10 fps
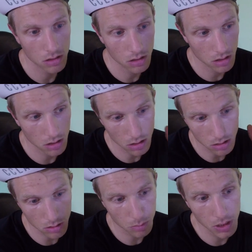a
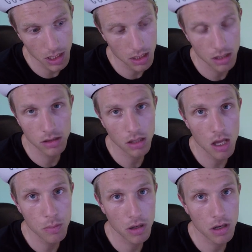complete
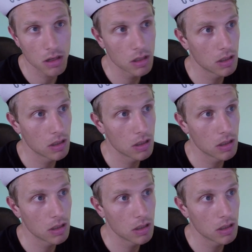taper.